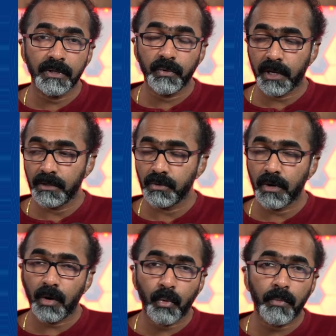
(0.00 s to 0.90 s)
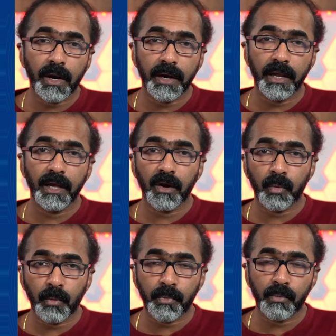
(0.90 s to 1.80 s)
You can do a lot more marketing, a
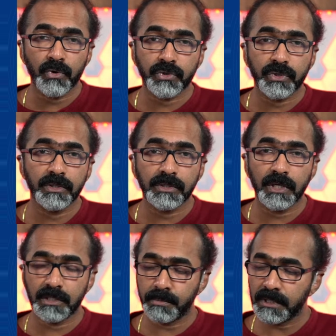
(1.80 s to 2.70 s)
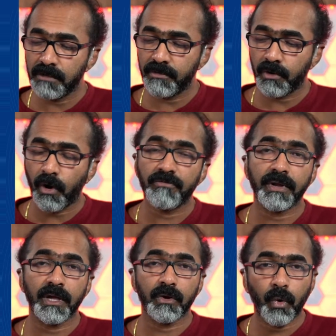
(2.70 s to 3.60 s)
lot more promotions, and especially if you're
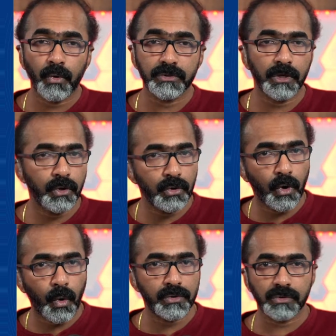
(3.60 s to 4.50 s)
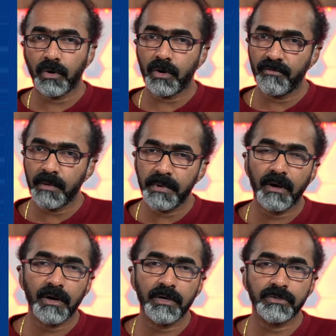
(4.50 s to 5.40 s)
offering a course, a new course, or
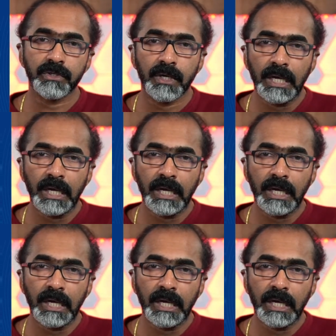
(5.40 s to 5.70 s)
webinars,